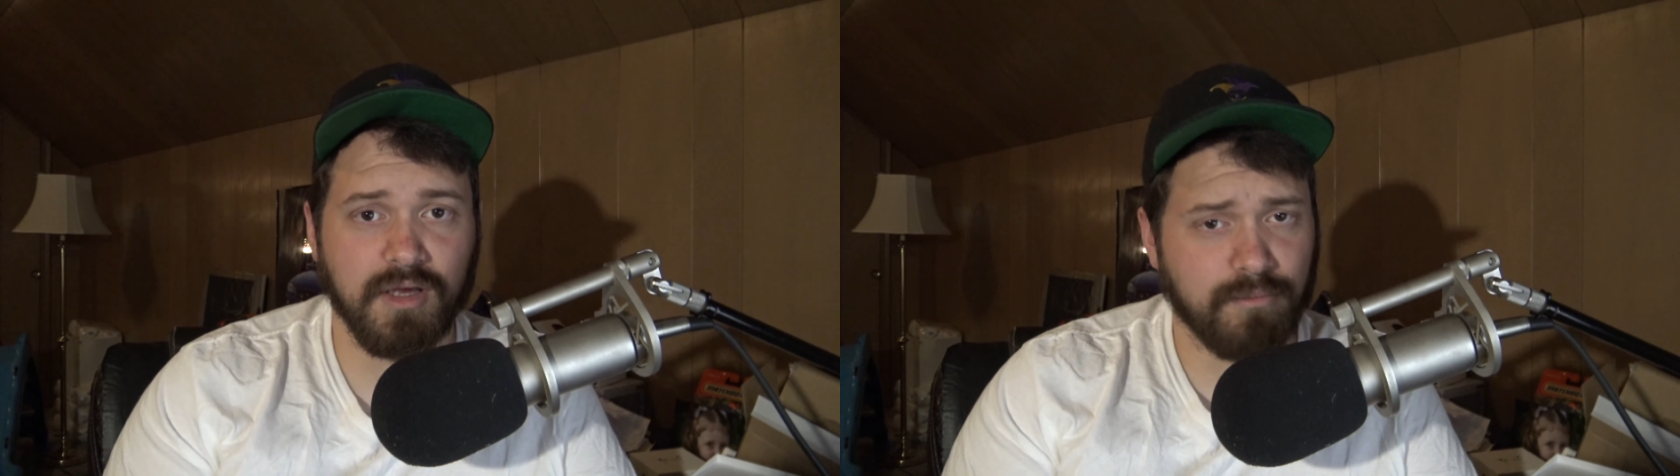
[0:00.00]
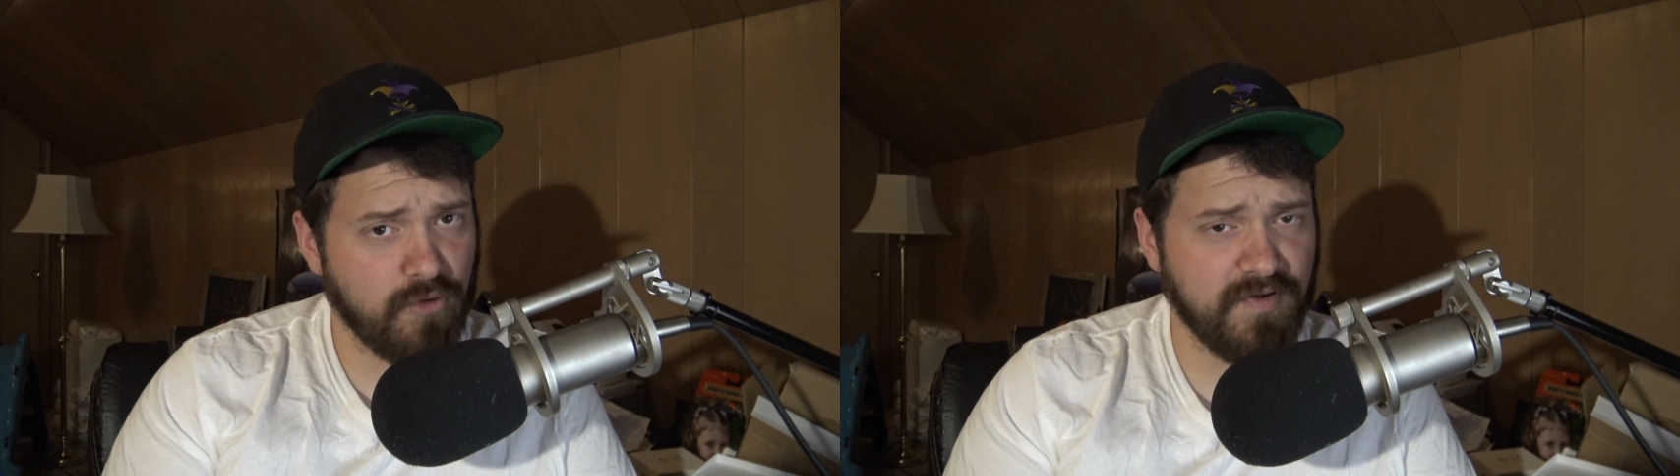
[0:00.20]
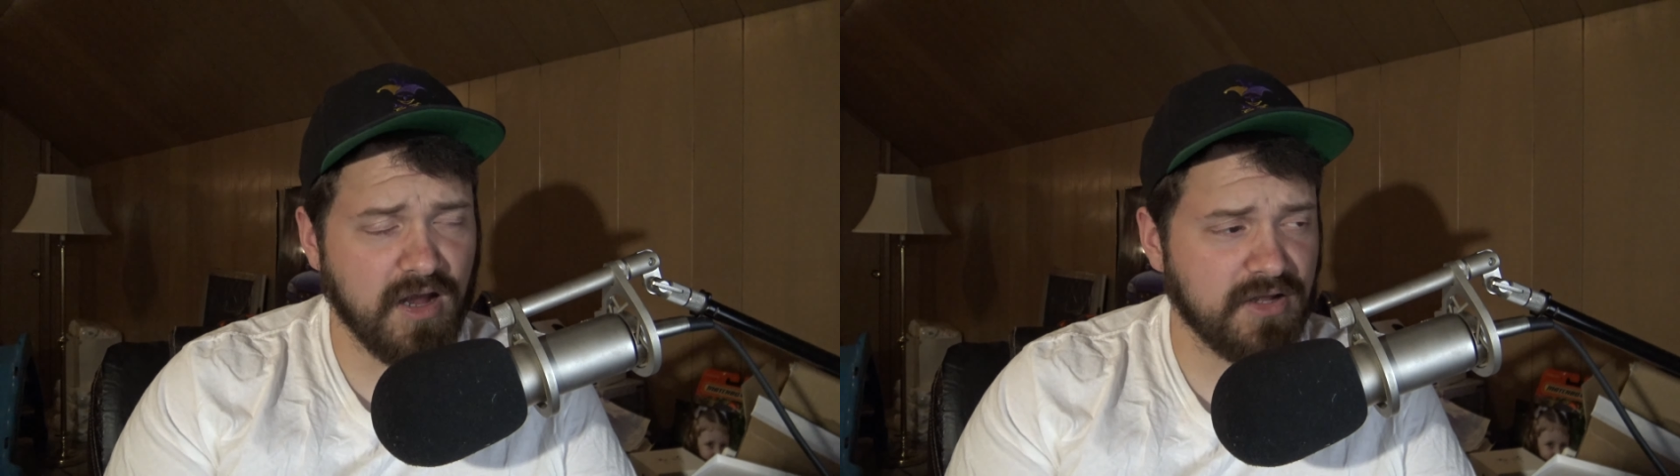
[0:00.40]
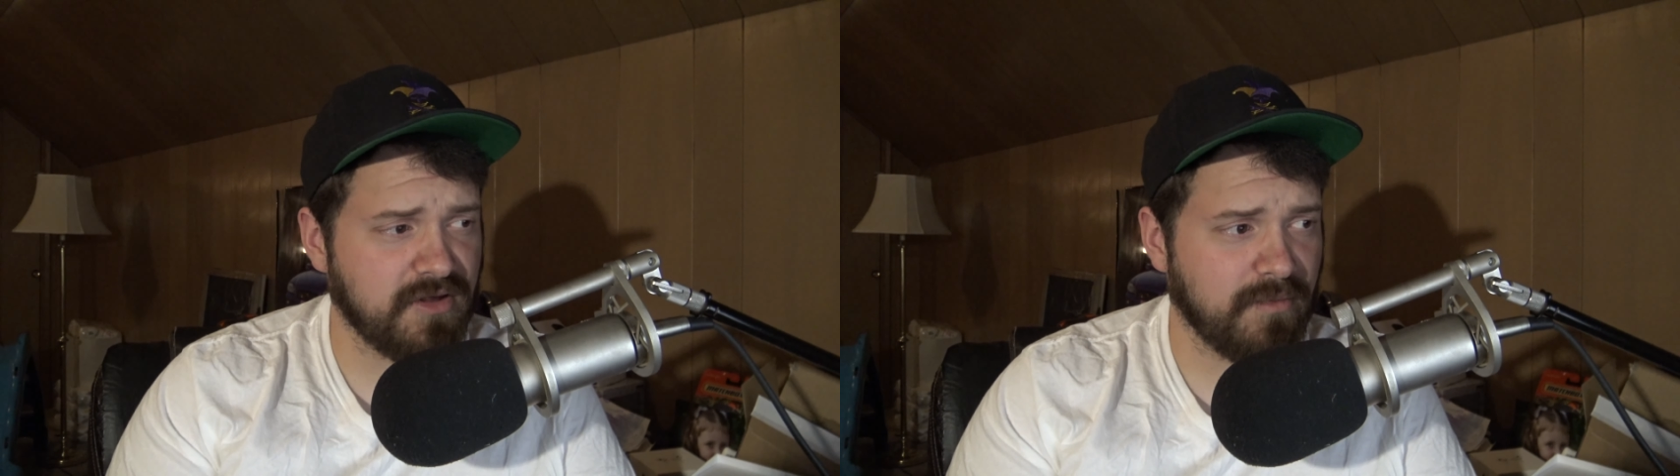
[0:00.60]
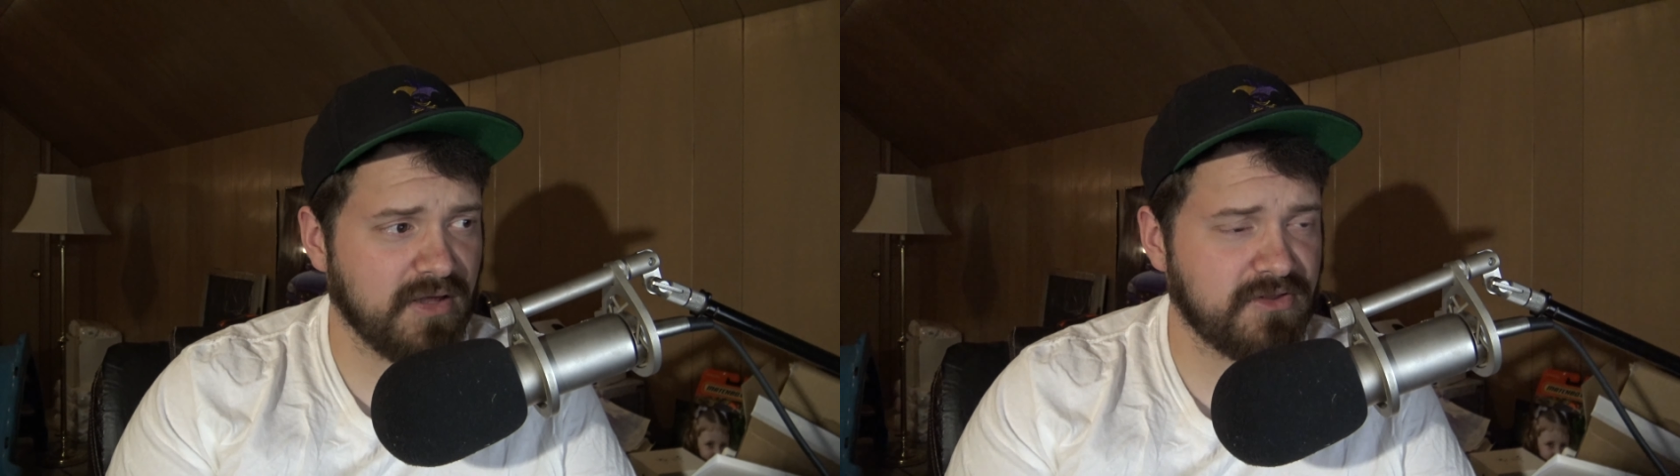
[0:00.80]
Moving on to
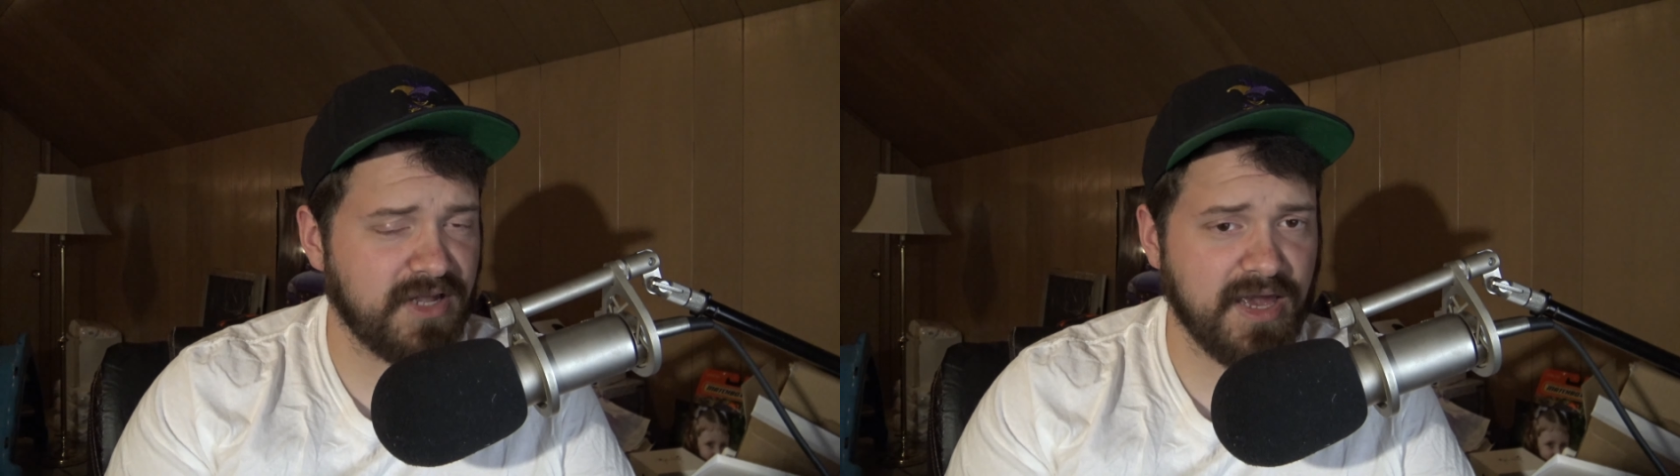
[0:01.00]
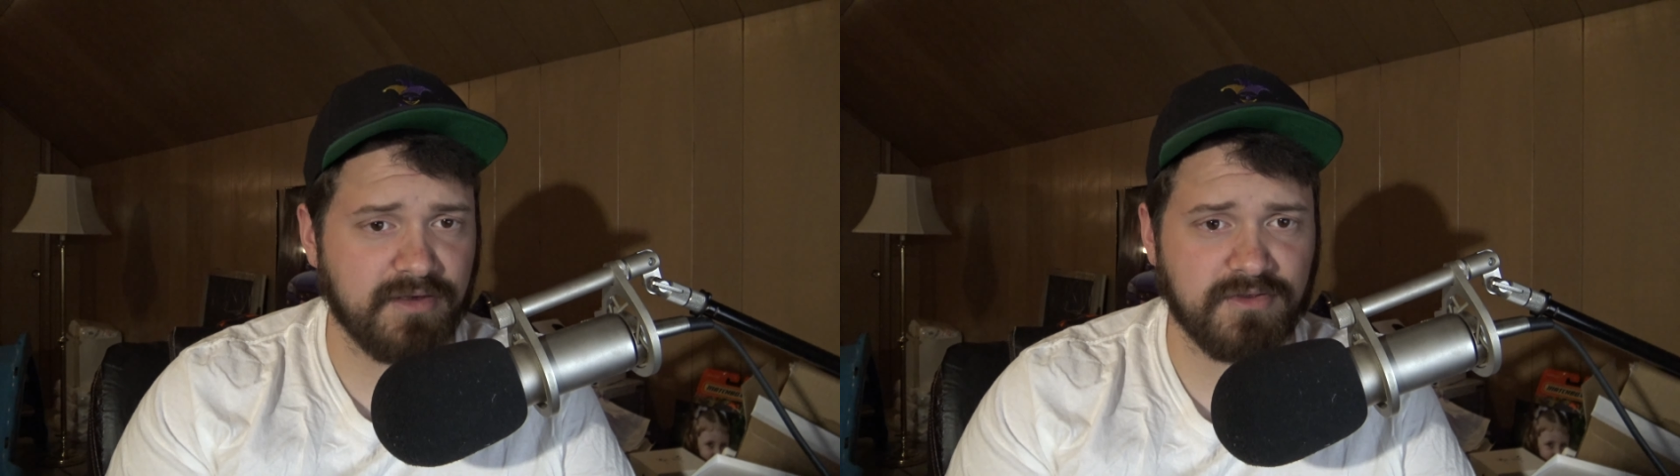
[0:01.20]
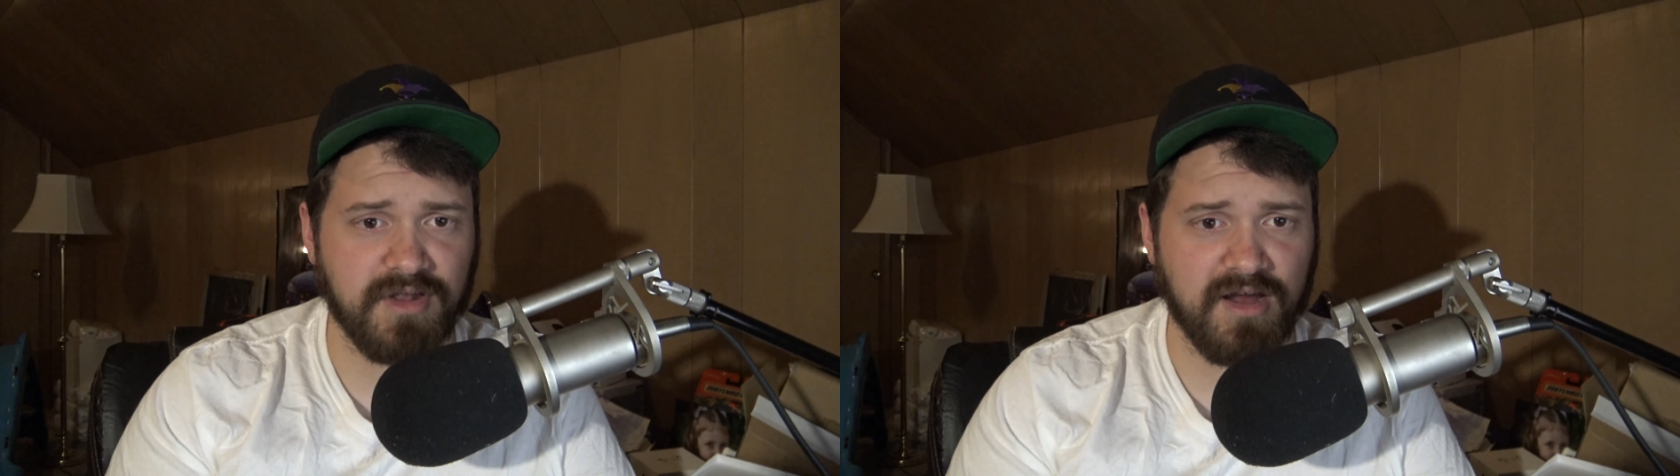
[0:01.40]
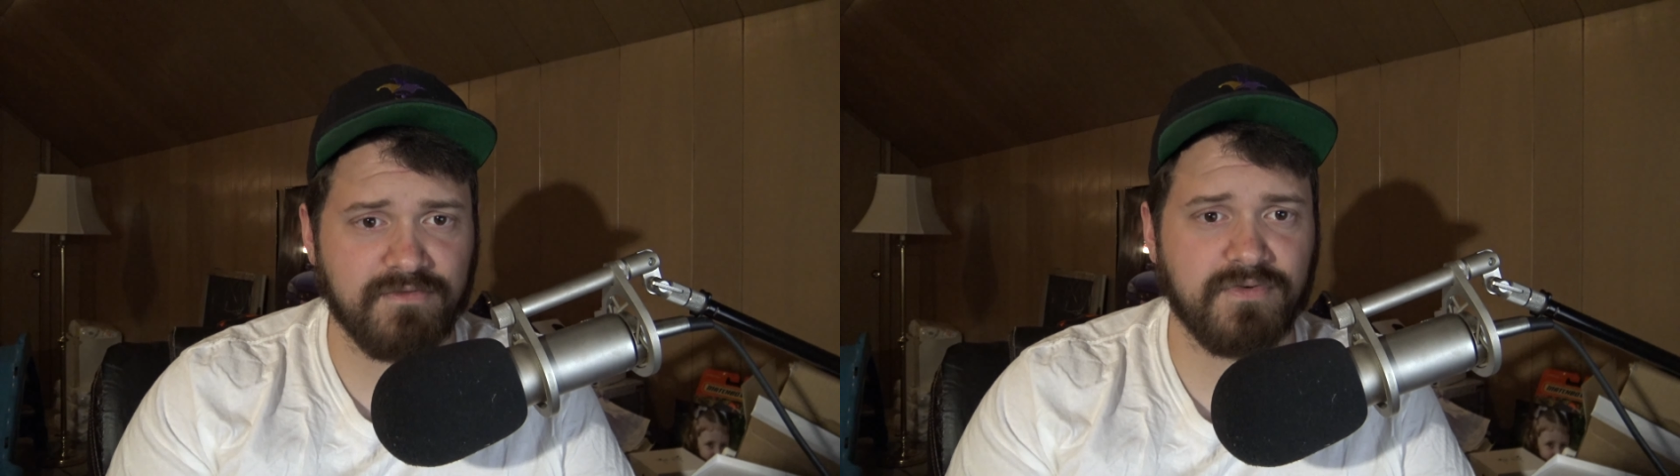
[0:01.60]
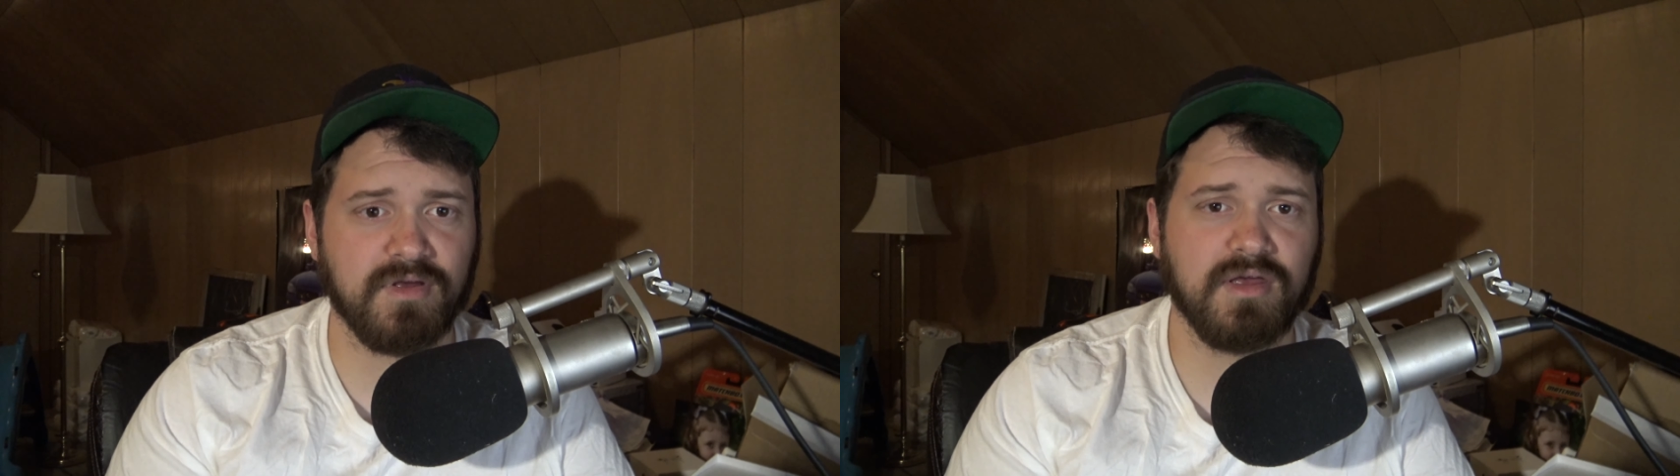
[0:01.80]
Mustang stuff.